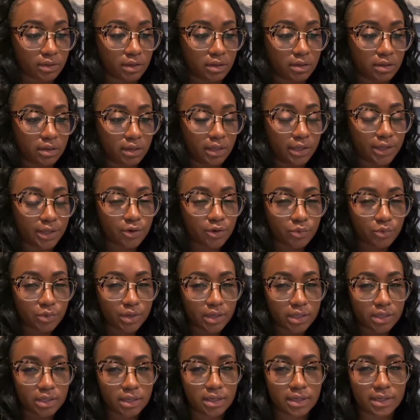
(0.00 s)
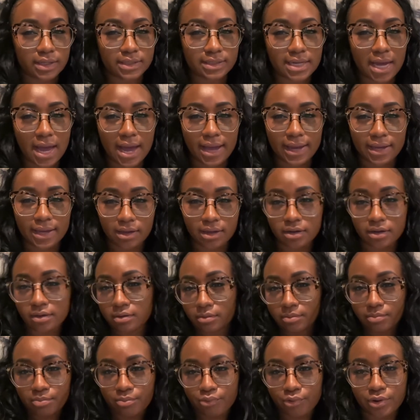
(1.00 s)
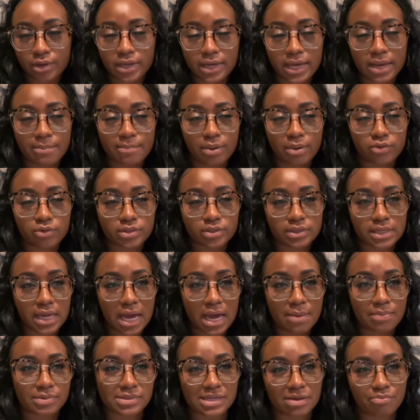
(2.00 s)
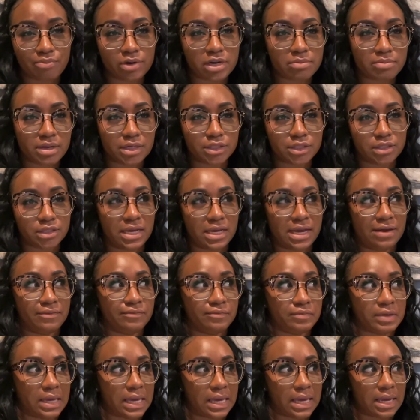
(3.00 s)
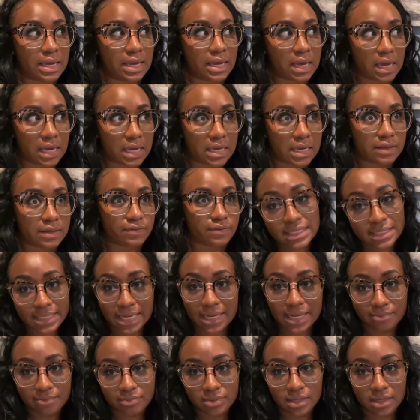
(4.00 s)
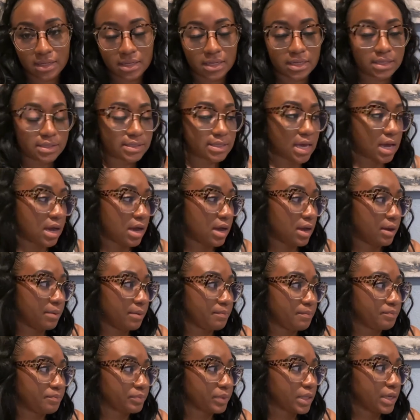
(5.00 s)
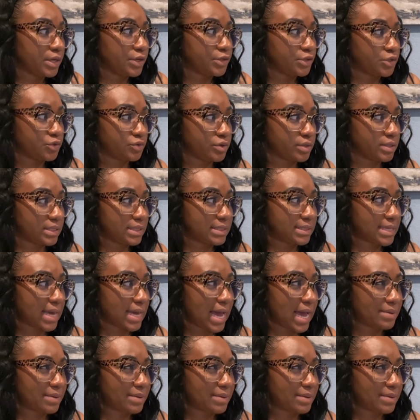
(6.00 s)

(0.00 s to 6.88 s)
liquid diet, pre and post-op, because I pretty much have ate the same things during this time.